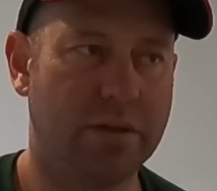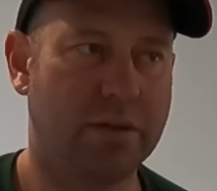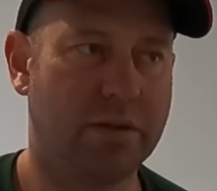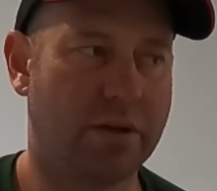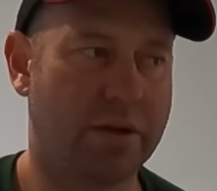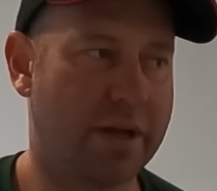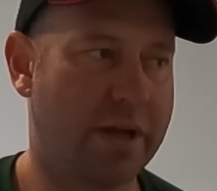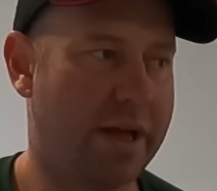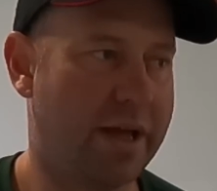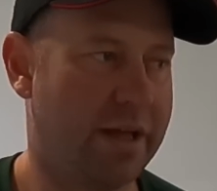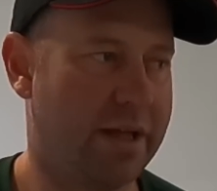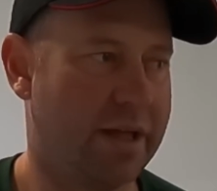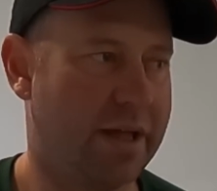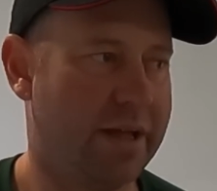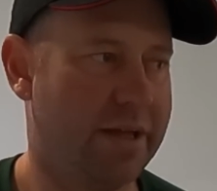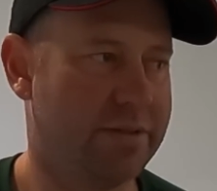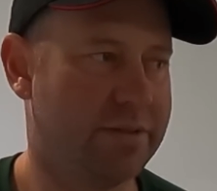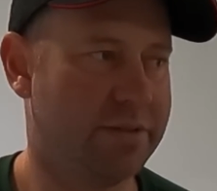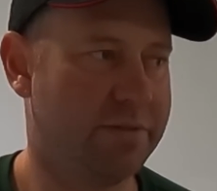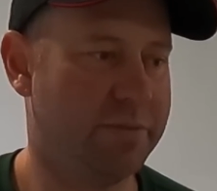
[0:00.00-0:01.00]
Like, it
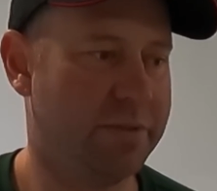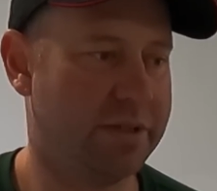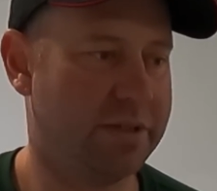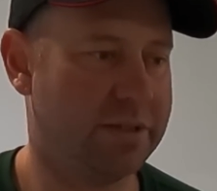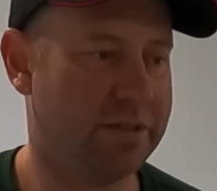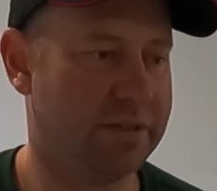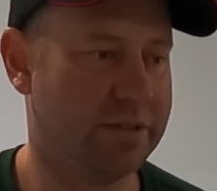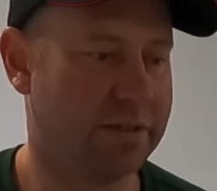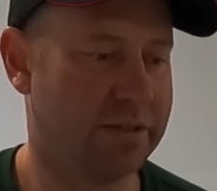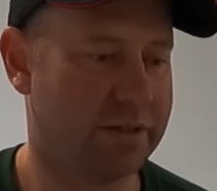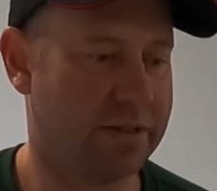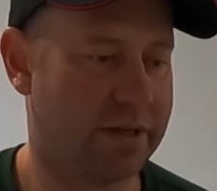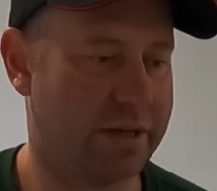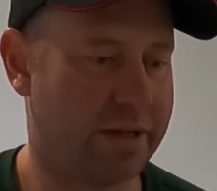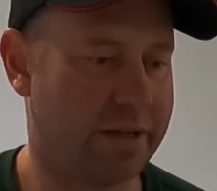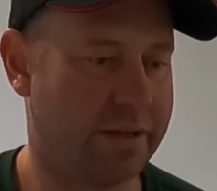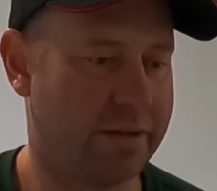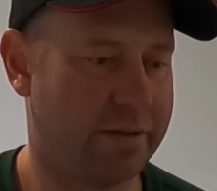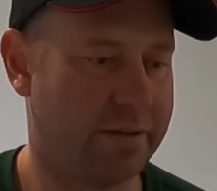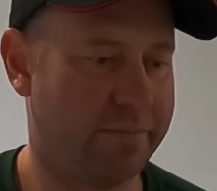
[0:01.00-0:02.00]
has to be
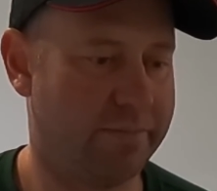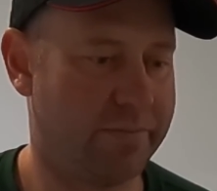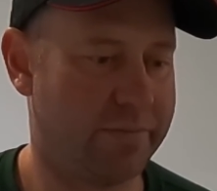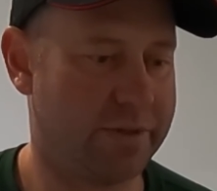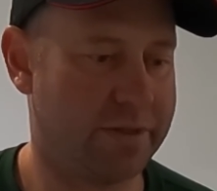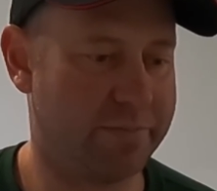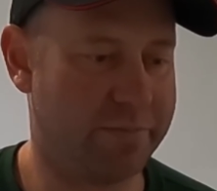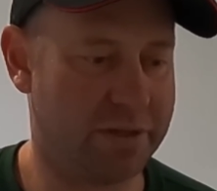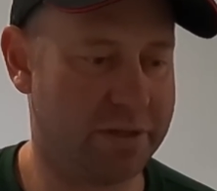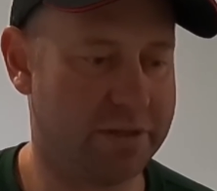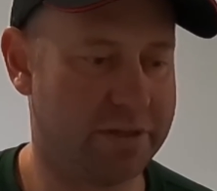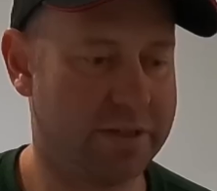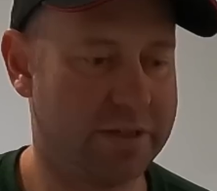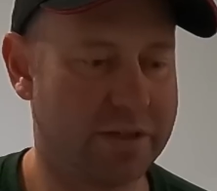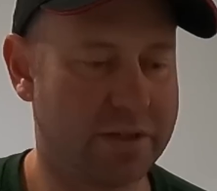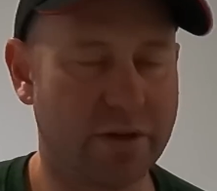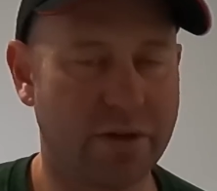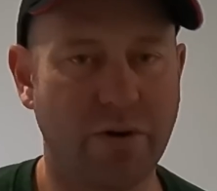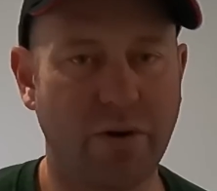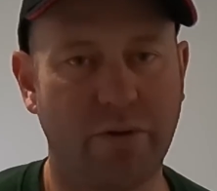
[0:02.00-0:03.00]
the ability to
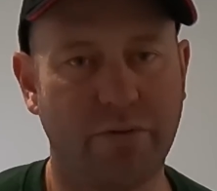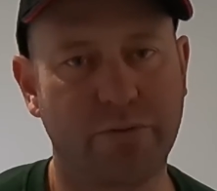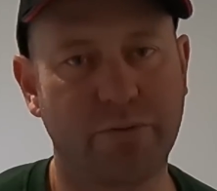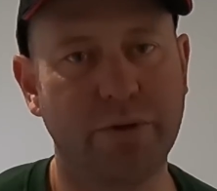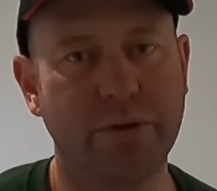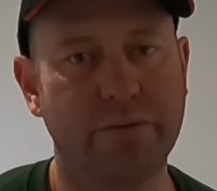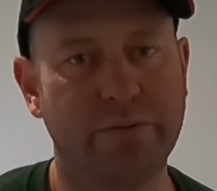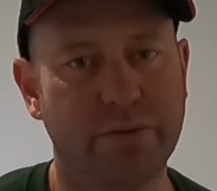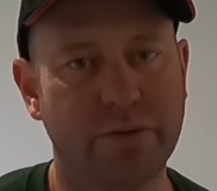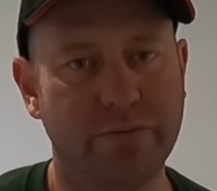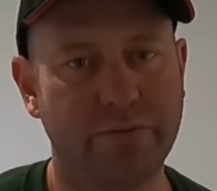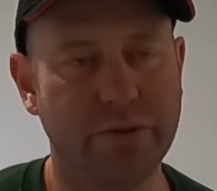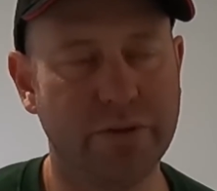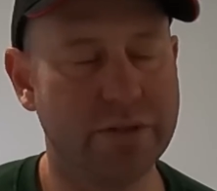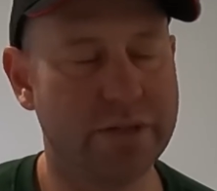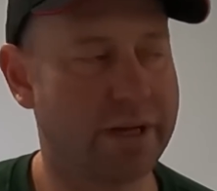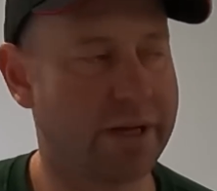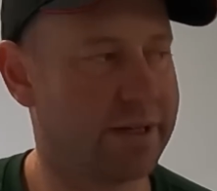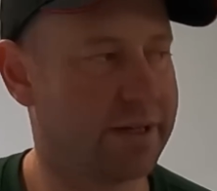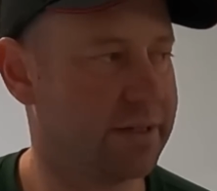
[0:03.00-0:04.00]
go off-grid for a
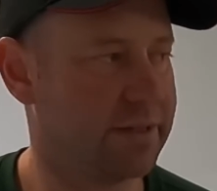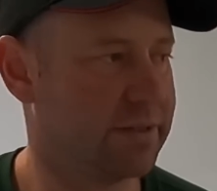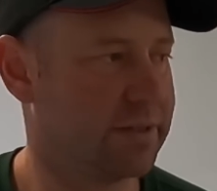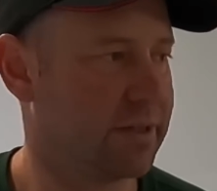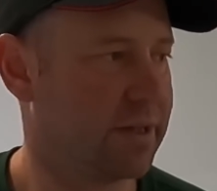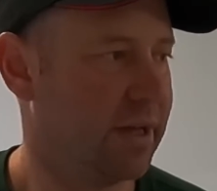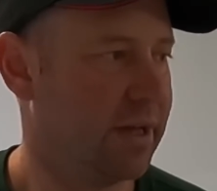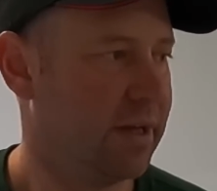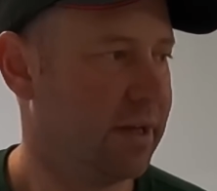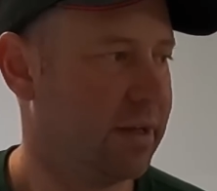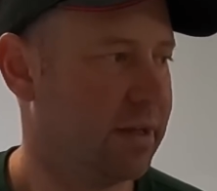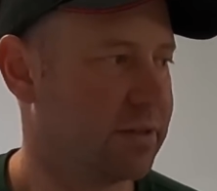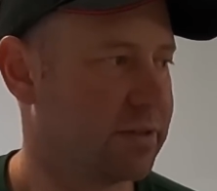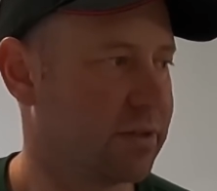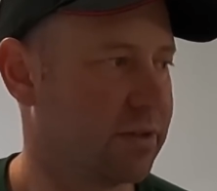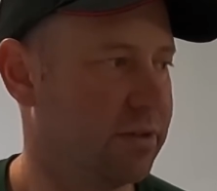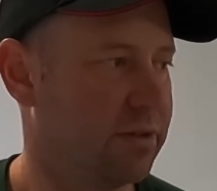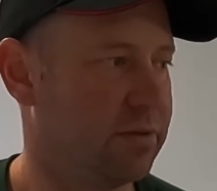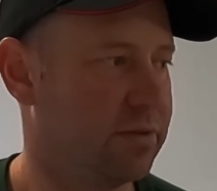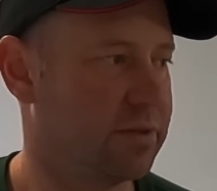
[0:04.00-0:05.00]
few days,
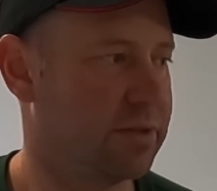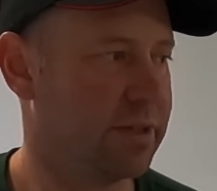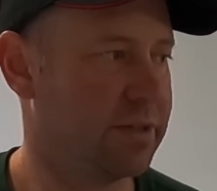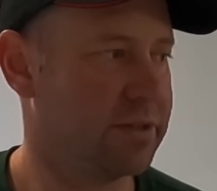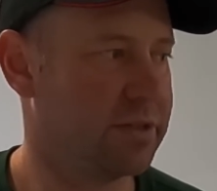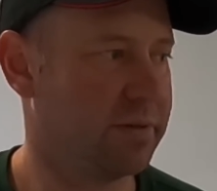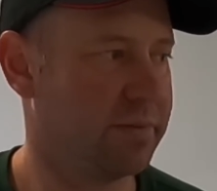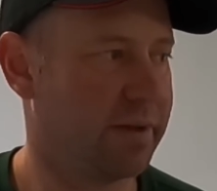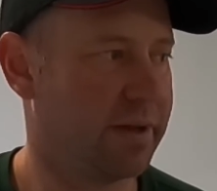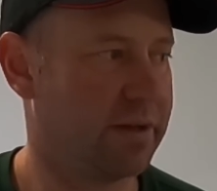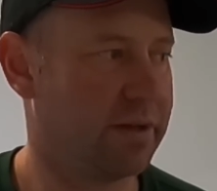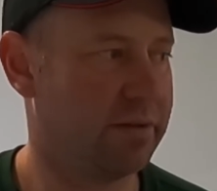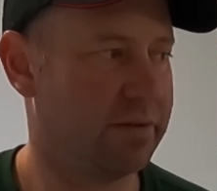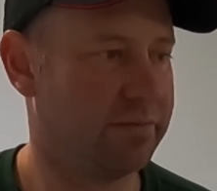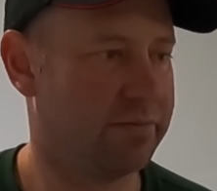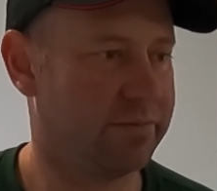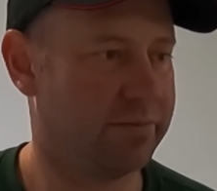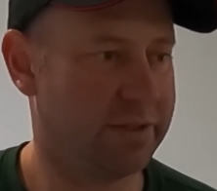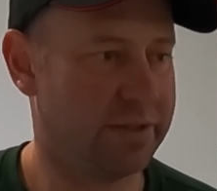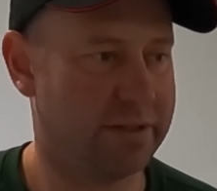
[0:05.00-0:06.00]
so decent amount
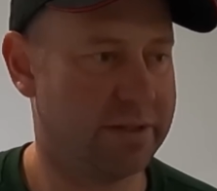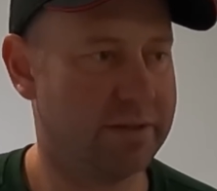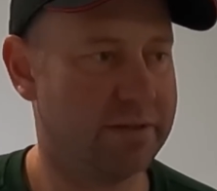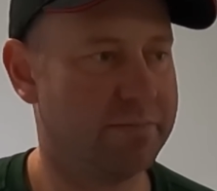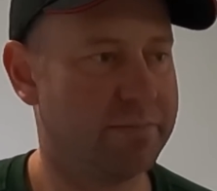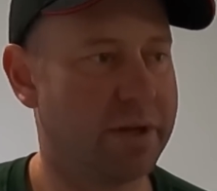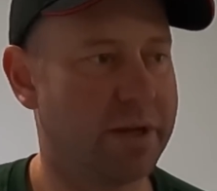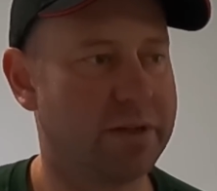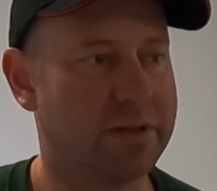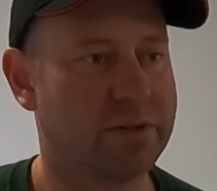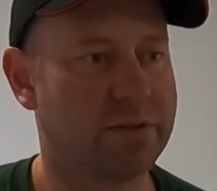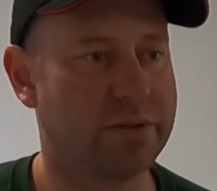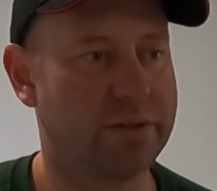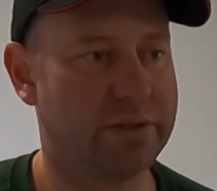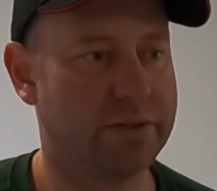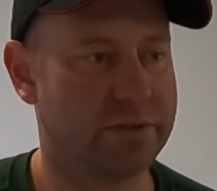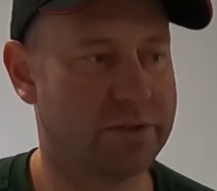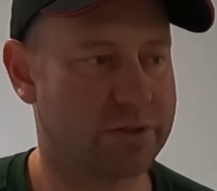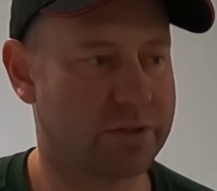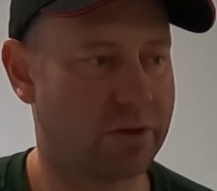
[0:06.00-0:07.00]
of lithium
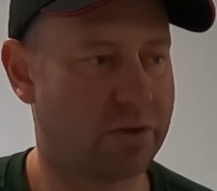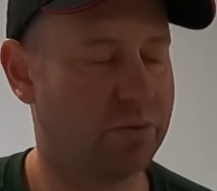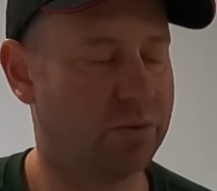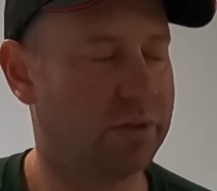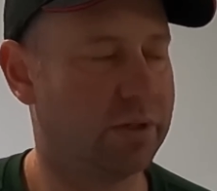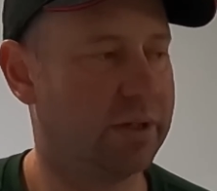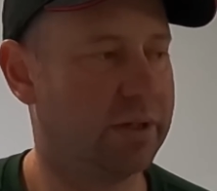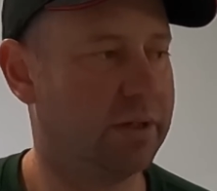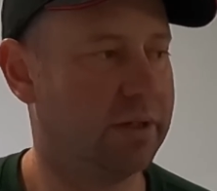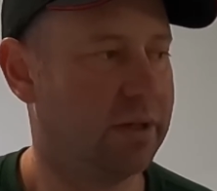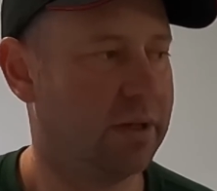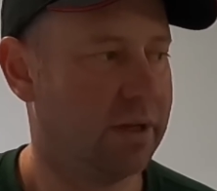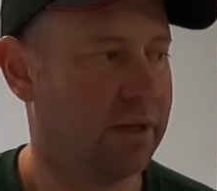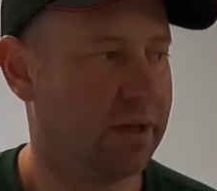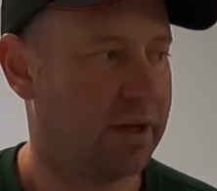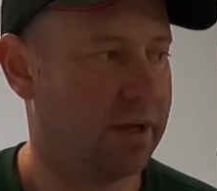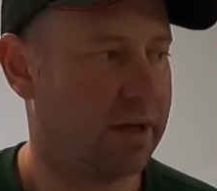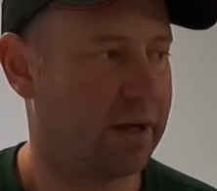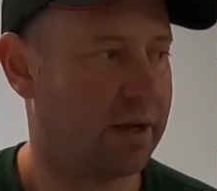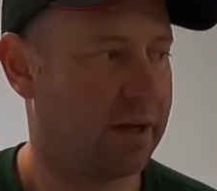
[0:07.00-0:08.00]
batteries, solar,
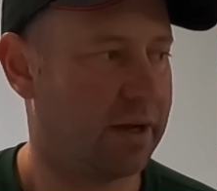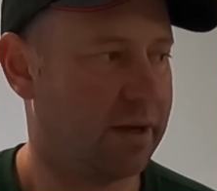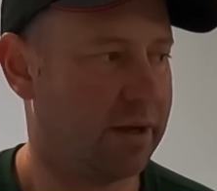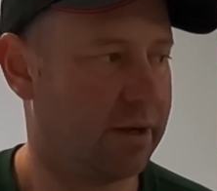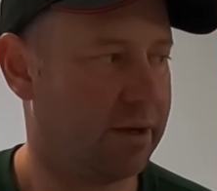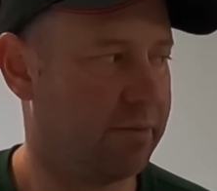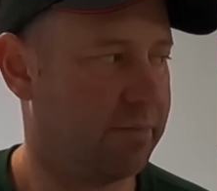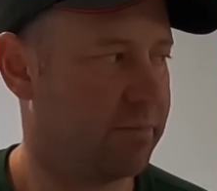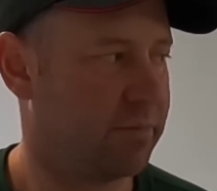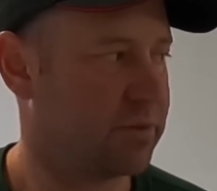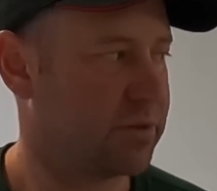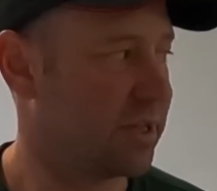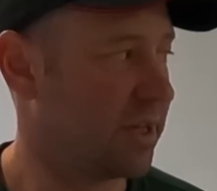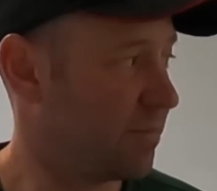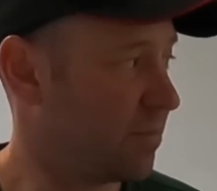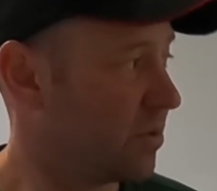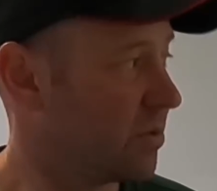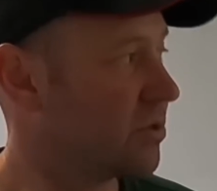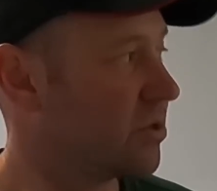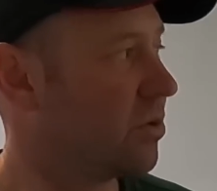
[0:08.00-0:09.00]

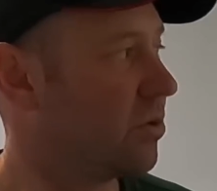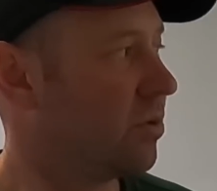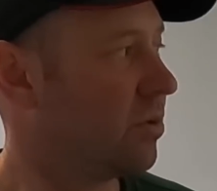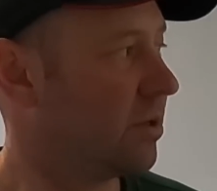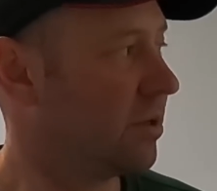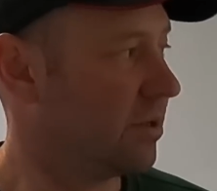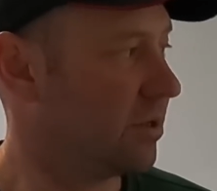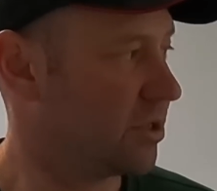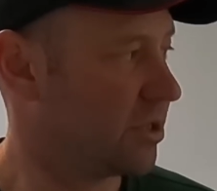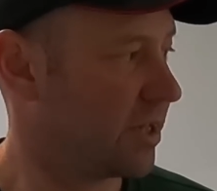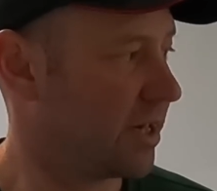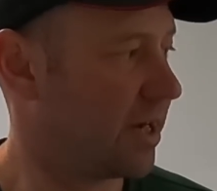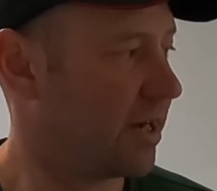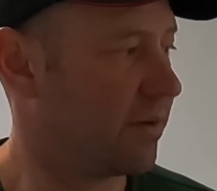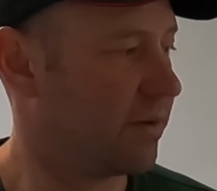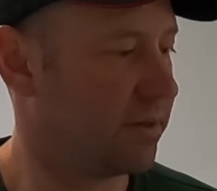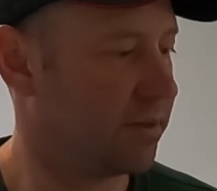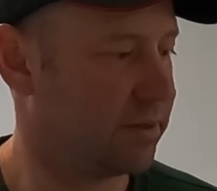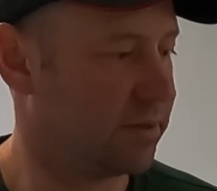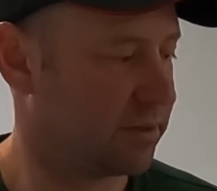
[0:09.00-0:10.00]
separate toilet,
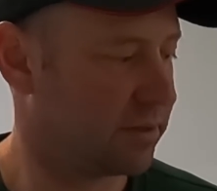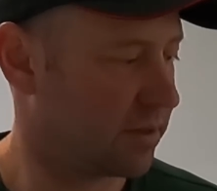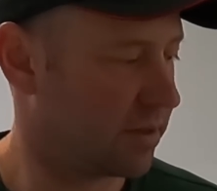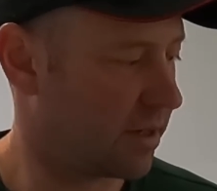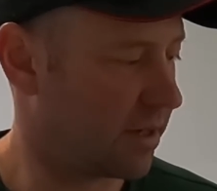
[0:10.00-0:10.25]
shower.